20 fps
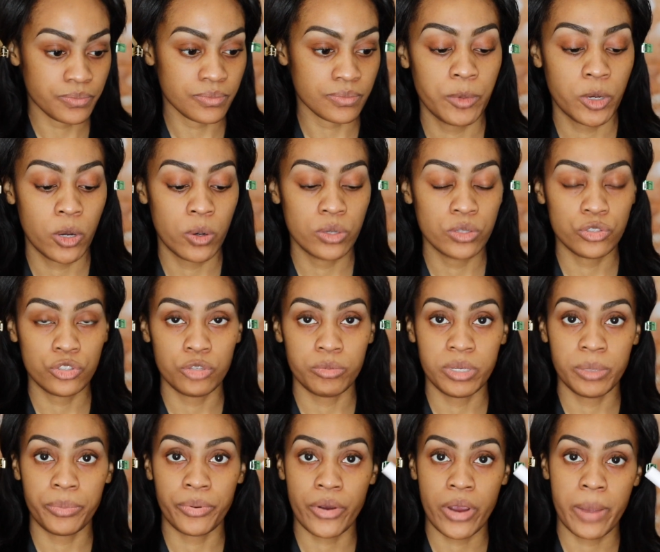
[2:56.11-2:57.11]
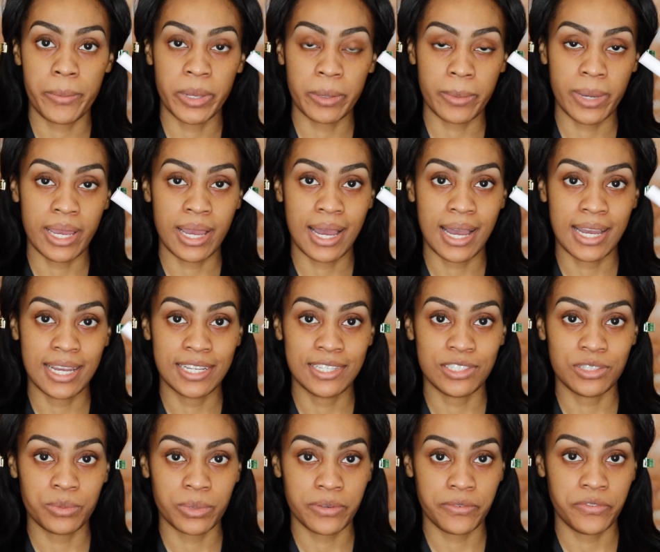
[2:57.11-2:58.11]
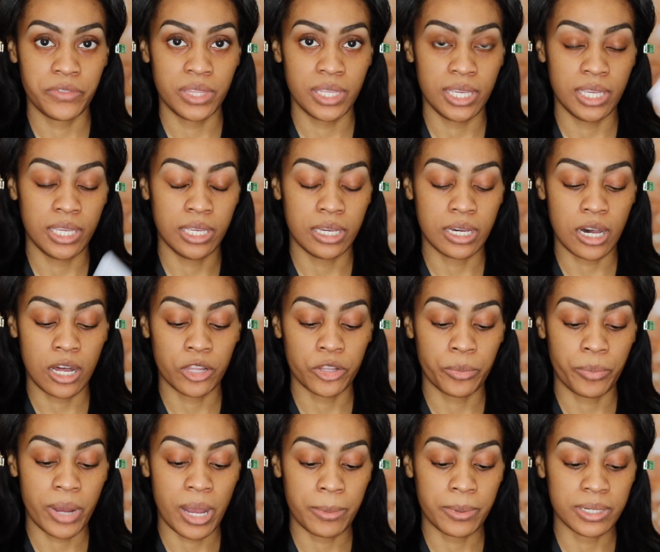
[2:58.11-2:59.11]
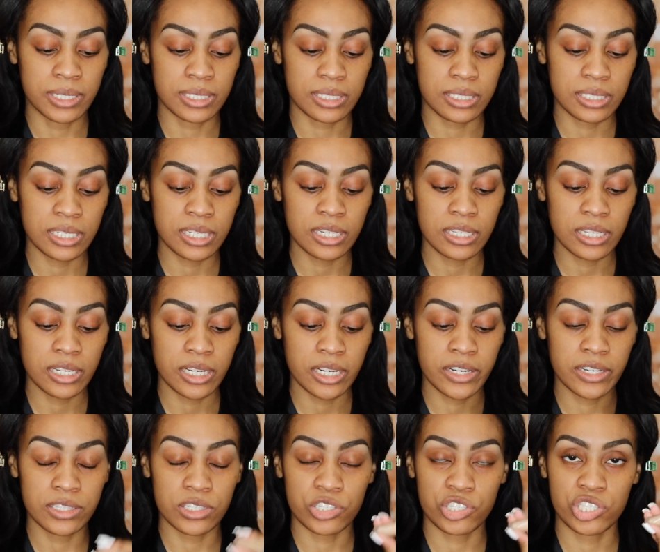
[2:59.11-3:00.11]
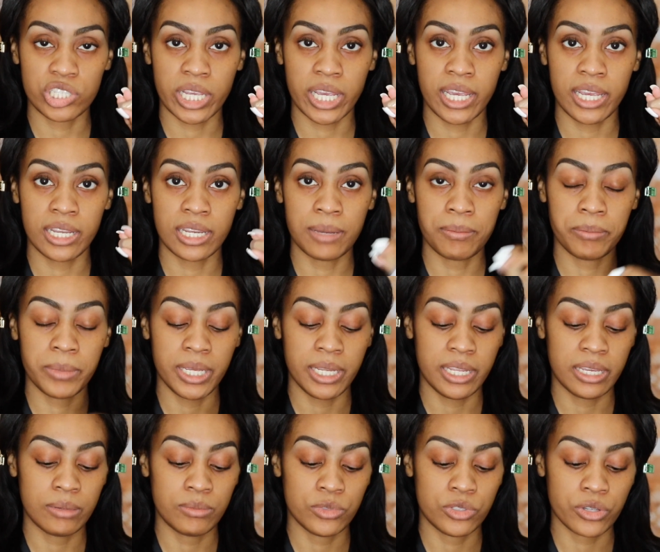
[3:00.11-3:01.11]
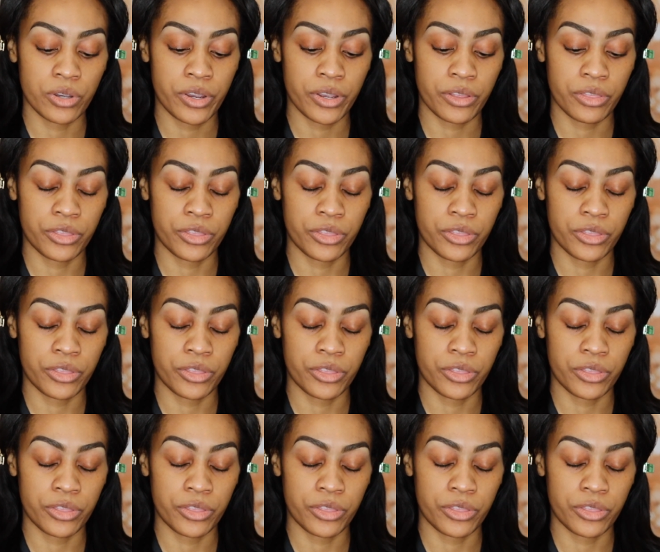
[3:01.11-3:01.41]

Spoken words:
I'm going to be priming my eyes with the Colourpop concealer in the shade Medium Dark